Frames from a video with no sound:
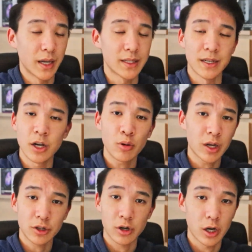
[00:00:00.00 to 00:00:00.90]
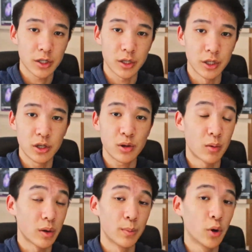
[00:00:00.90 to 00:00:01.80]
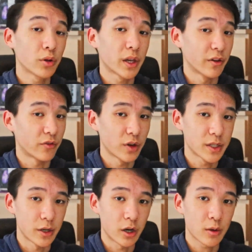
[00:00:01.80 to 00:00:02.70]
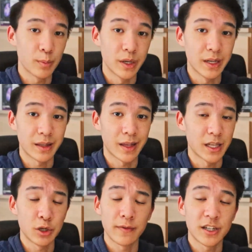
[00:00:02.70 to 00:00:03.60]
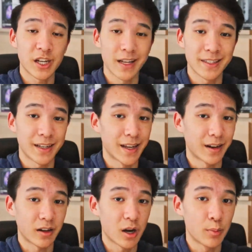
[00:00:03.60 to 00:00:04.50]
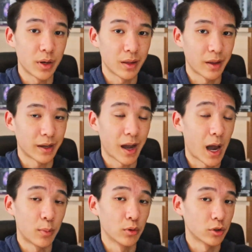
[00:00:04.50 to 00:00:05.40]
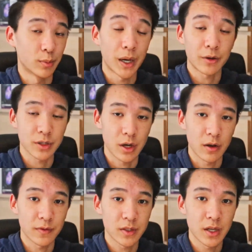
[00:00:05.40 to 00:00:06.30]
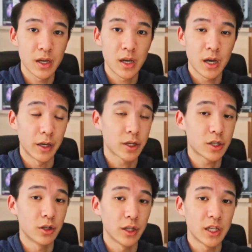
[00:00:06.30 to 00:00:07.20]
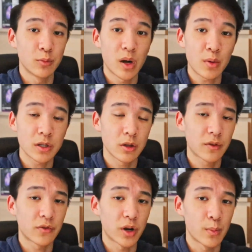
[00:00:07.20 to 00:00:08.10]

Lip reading: It's at no extra cost to you, and we both get a free stock, meaning that you have a chance at getting a company like Apple or Microsoft. Additionally, you might want to look for